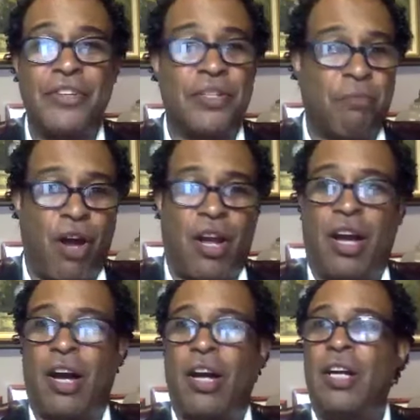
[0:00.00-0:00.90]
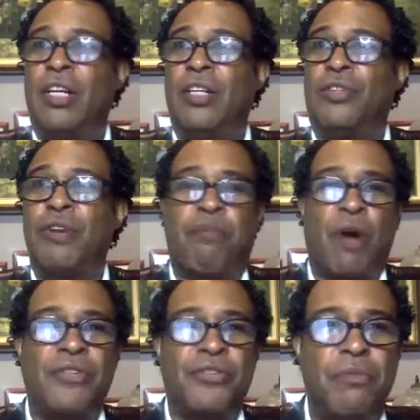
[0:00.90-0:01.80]
I just bought a
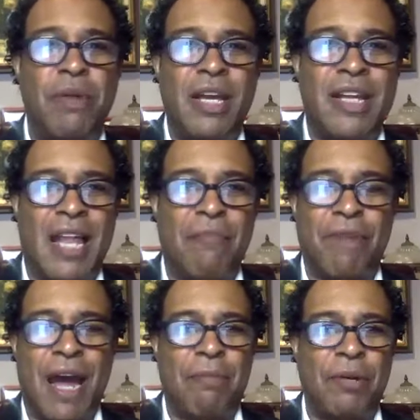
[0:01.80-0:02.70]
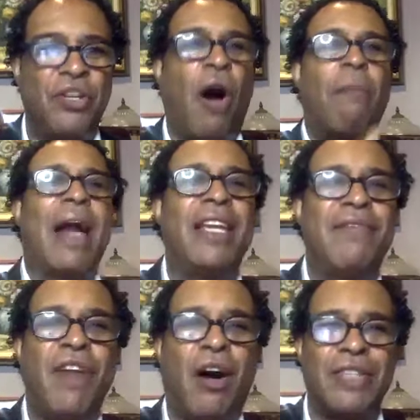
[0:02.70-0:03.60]
$3.2 million property. Nobody
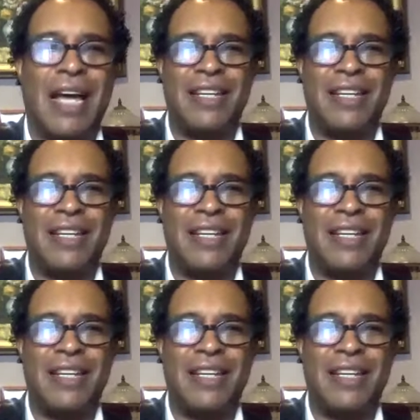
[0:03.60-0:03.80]
even knows I